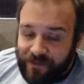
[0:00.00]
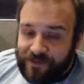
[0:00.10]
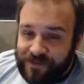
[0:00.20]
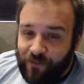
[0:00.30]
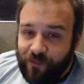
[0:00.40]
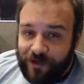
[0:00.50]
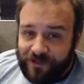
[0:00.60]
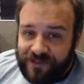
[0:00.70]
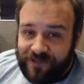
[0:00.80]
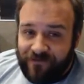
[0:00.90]
There was some
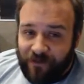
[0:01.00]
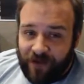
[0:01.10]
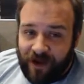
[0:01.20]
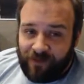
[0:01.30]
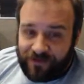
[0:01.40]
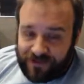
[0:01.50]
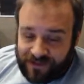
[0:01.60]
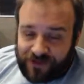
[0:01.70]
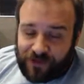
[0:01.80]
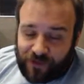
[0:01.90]
weird stuff going on with
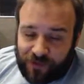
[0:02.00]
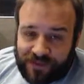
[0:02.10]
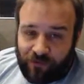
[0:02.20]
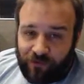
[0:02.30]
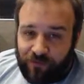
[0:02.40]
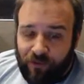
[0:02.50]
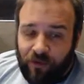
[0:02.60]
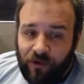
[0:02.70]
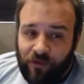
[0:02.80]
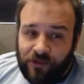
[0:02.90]
these two twins that were
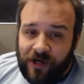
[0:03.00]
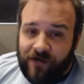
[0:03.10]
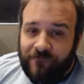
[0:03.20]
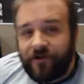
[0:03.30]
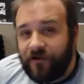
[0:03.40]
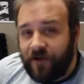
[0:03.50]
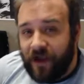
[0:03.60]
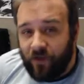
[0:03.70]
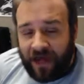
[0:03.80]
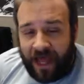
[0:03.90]
born. We'll try and figure
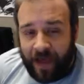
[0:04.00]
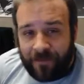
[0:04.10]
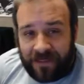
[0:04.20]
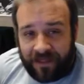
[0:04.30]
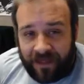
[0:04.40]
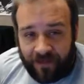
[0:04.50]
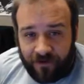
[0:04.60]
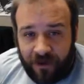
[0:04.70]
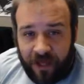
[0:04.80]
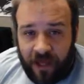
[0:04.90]
out what happened
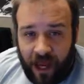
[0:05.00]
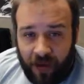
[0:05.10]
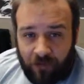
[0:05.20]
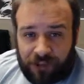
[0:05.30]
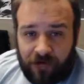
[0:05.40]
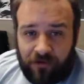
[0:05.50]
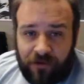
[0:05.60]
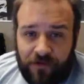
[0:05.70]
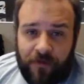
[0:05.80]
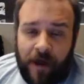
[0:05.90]
together. I will share
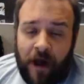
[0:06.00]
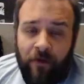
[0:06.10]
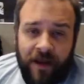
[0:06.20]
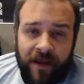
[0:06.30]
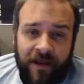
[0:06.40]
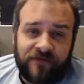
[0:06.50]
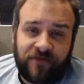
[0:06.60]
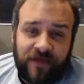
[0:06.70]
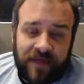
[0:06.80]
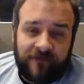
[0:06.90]
with you the power rankings
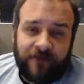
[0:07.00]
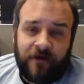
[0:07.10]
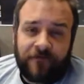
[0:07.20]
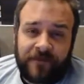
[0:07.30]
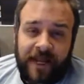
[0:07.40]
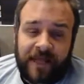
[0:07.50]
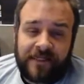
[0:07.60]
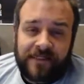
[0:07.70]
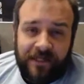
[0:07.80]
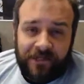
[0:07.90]
from the N F L for the
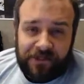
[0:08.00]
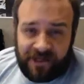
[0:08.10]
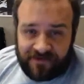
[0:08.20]
Kansas City